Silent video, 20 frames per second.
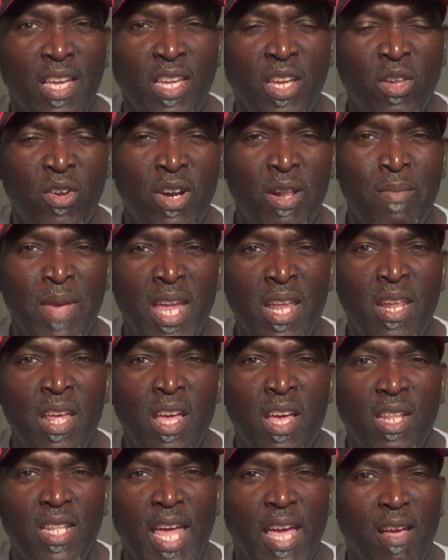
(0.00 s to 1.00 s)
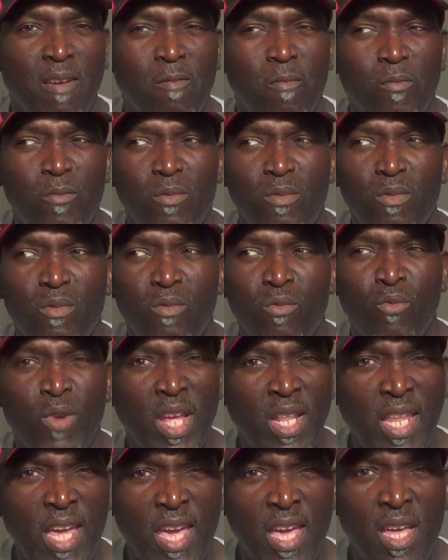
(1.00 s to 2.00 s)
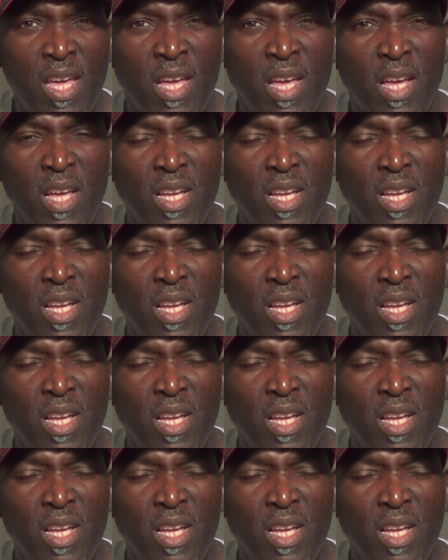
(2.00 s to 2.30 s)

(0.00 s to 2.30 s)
You know what I mean? Like, really?